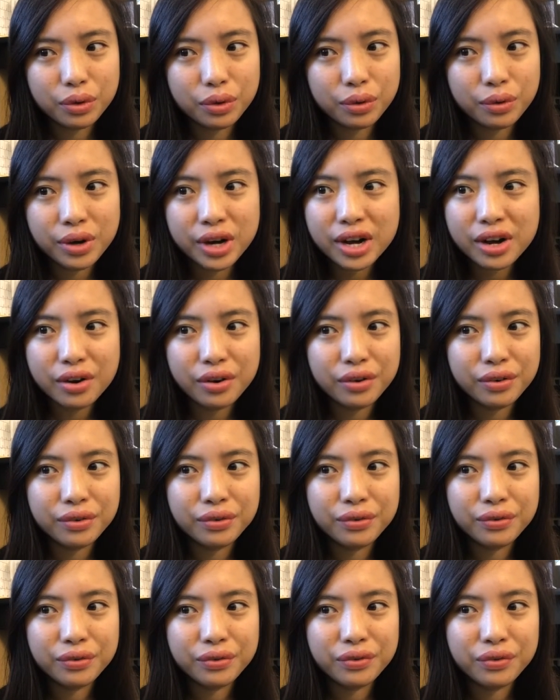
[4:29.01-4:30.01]
3 or
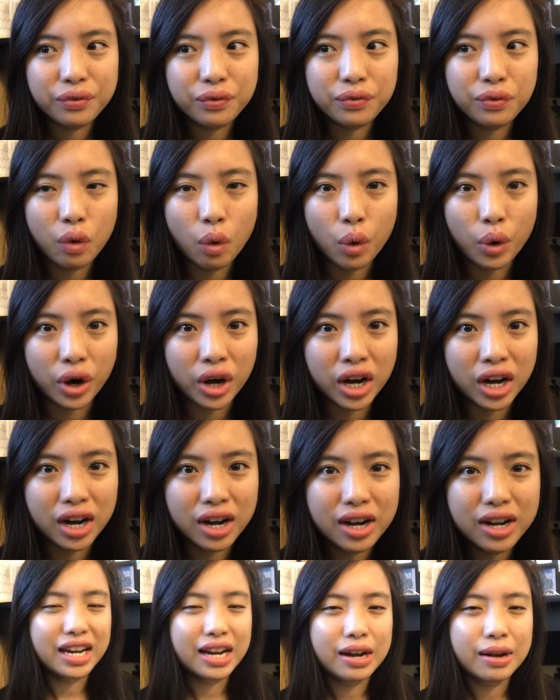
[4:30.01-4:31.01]

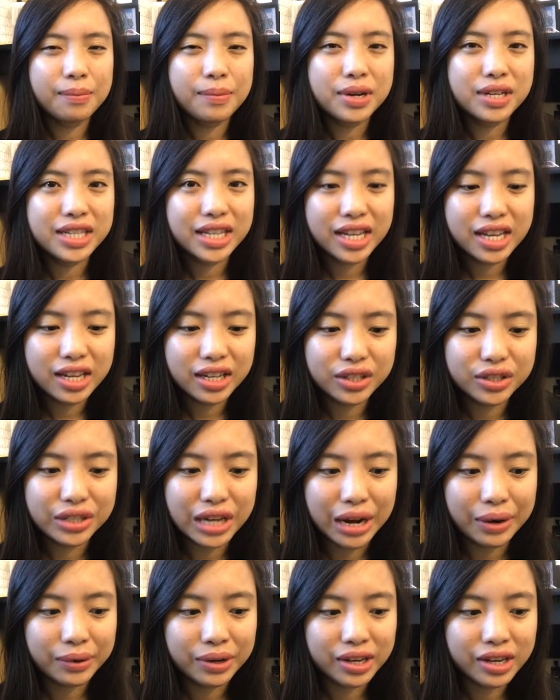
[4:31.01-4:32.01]
4. And I remember taking a
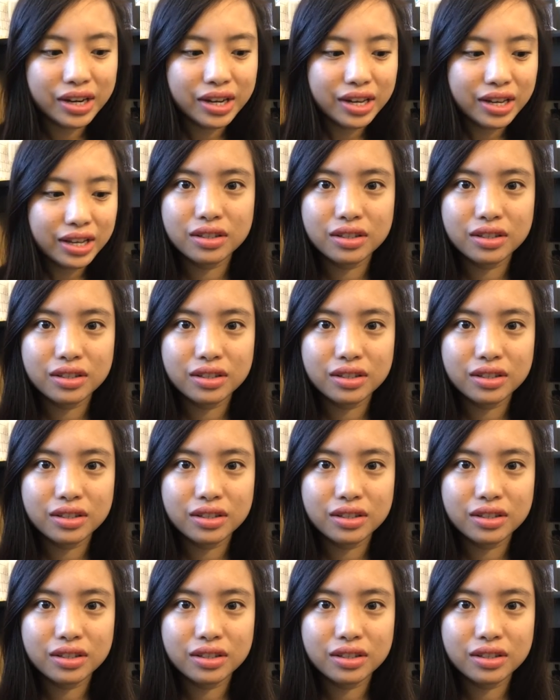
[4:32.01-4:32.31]
shower.